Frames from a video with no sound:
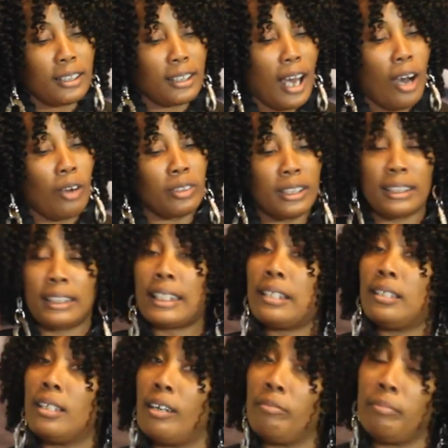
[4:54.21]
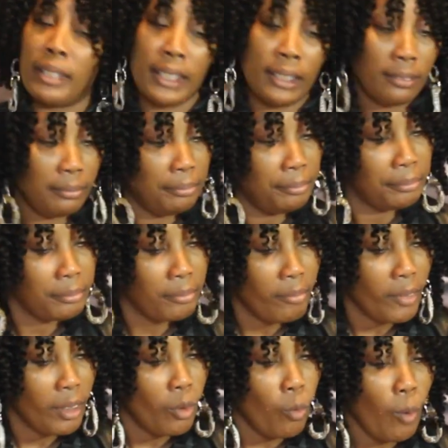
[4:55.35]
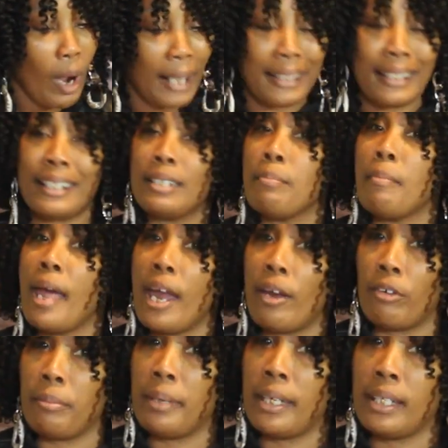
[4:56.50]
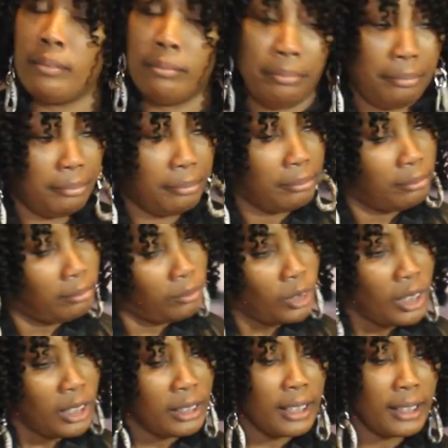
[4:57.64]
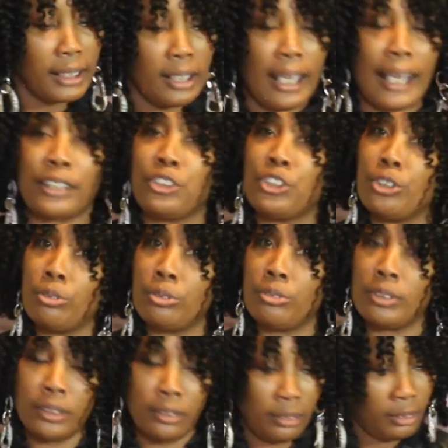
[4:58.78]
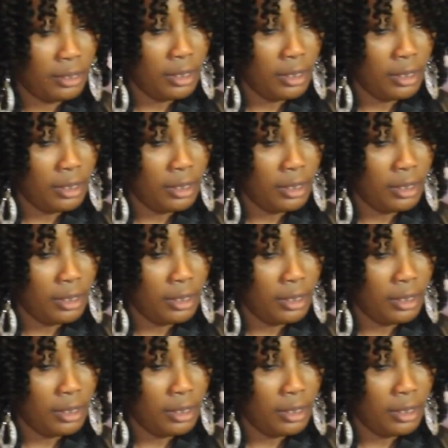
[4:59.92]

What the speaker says: It's called, Does He Love Me? Why did he marry me? Does he like children?